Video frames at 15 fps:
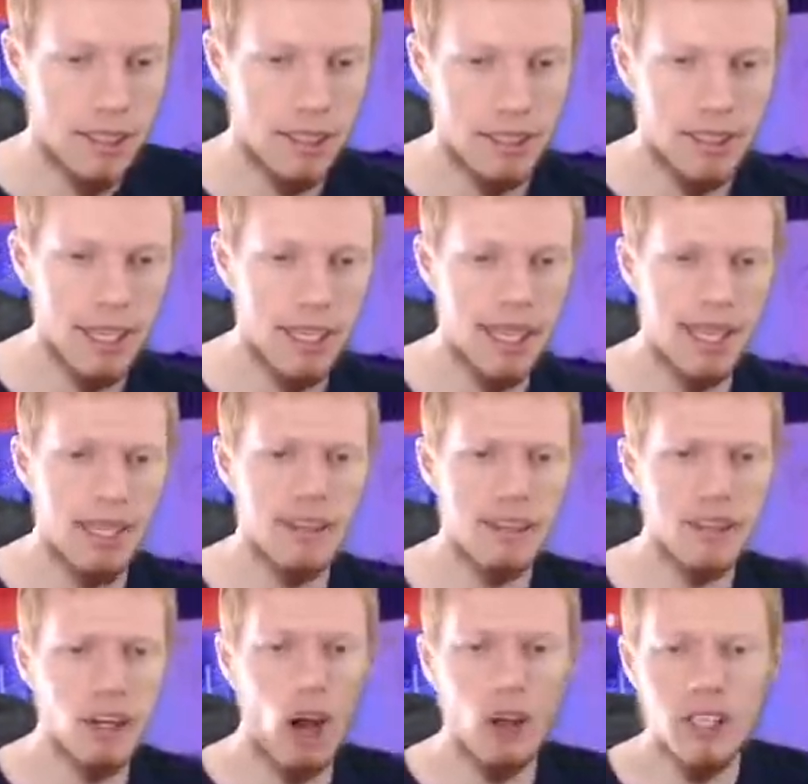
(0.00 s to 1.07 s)
Yet again,
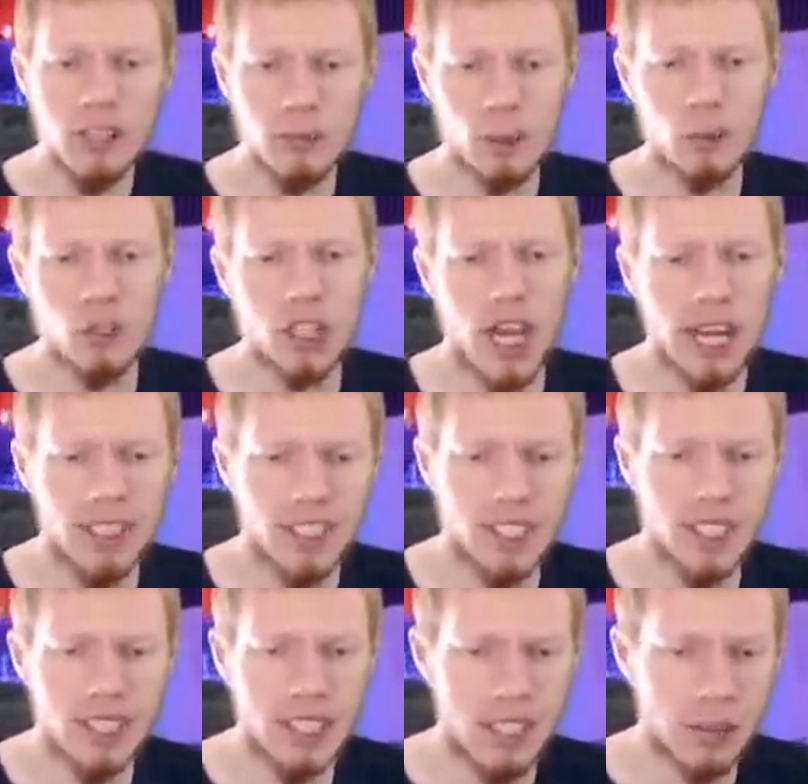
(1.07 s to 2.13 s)
the only real challenge
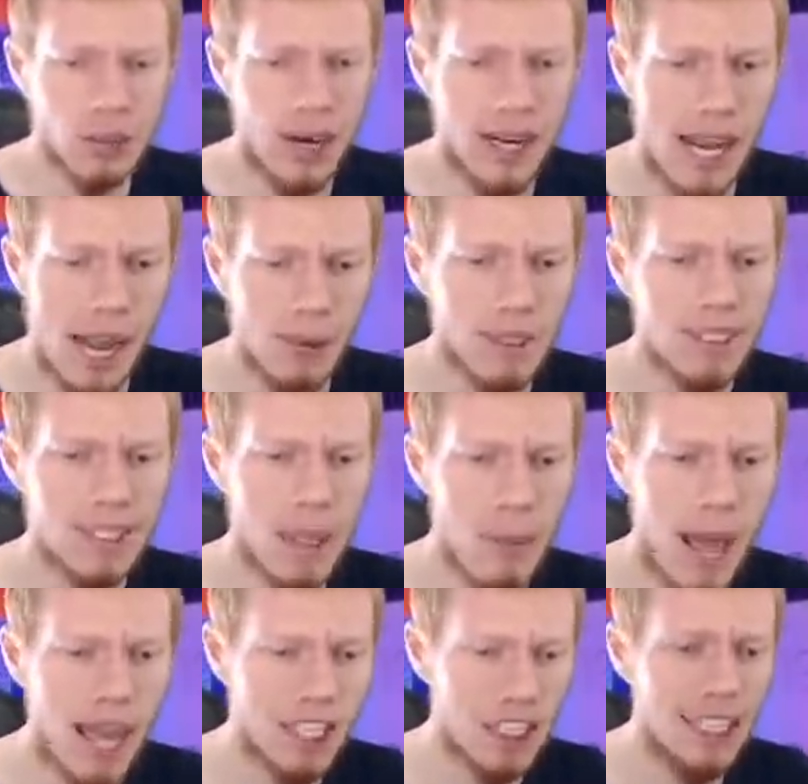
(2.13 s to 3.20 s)
in a sense right now is them
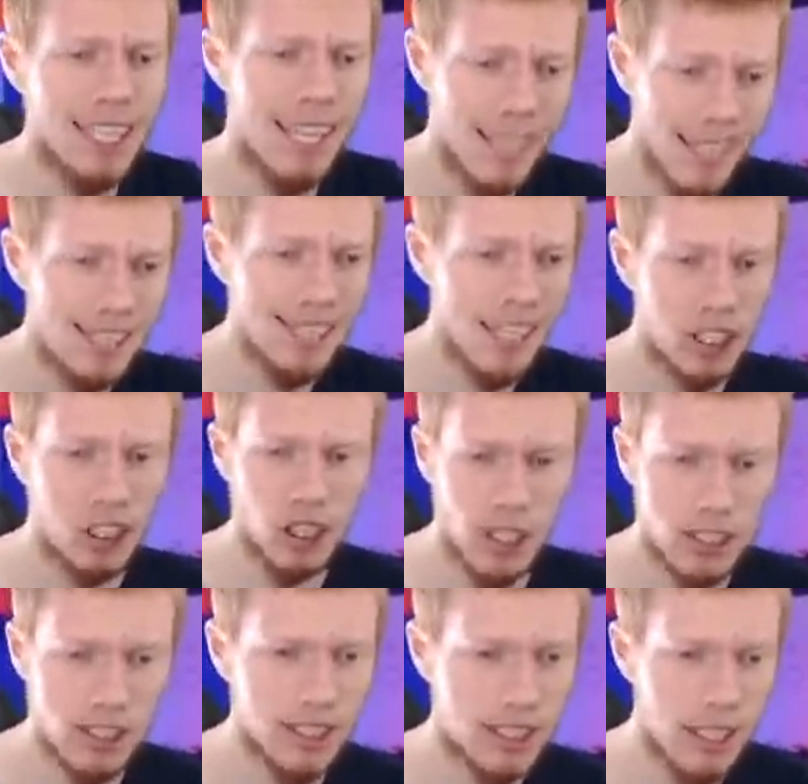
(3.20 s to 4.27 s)
actually hitting their
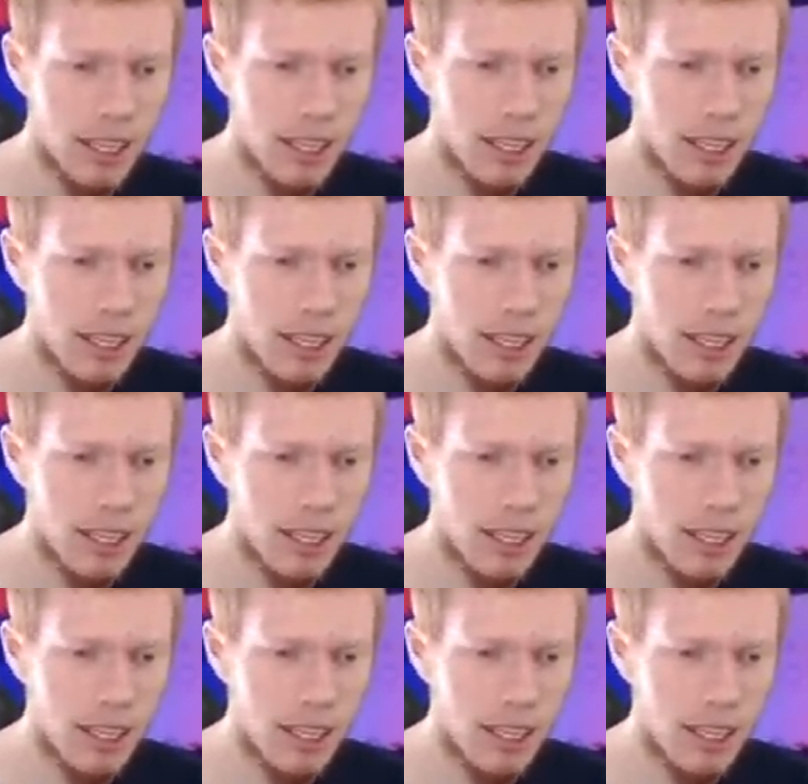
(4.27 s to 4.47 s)
shots.